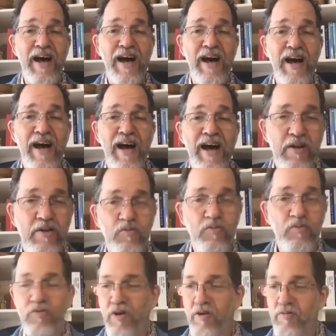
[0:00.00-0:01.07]
But
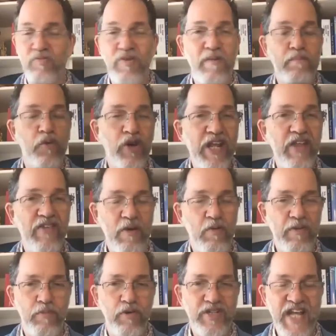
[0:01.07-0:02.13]
what we're putting in there,
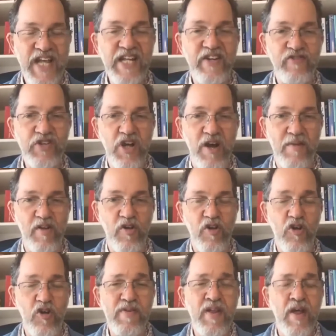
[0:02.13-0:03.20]
we put 10 different types of
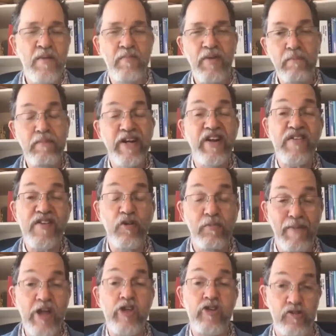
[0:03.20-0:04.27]
herbs, but medicinal
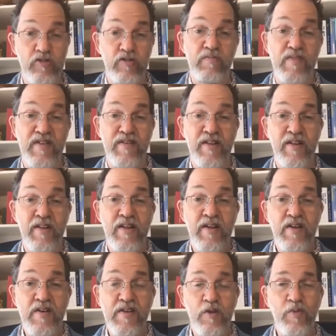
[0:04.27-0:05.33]
mushrooms.
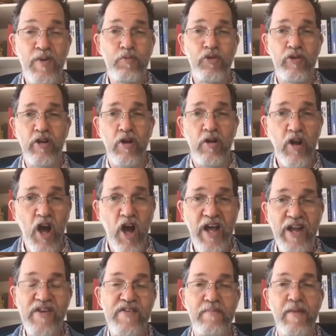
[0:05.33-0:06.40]
So we put,
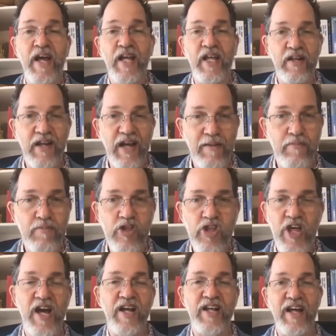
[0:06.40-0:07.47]
lion's mane,
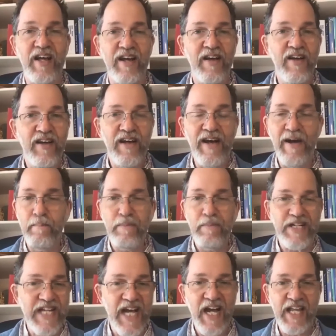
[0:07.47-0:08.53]
chaga,
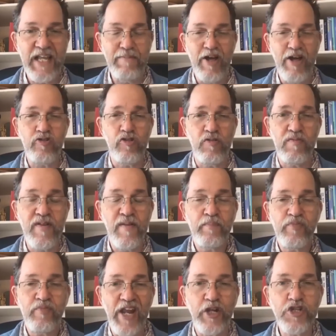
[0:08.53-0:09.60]
maitake mushrooms.
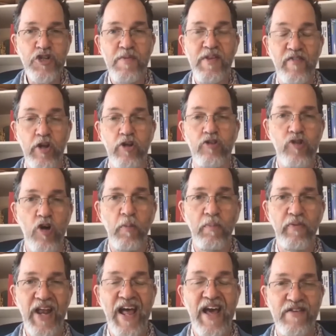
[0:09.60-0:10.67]
And in terms of a crop
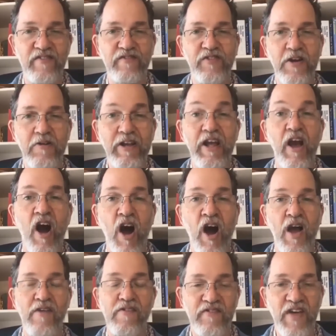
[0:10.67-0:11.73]
that has a very
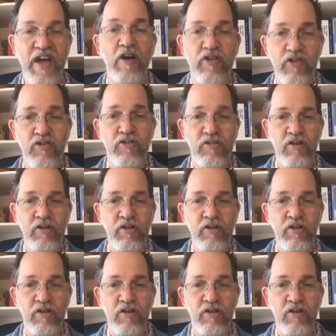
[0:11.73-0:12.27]
high value,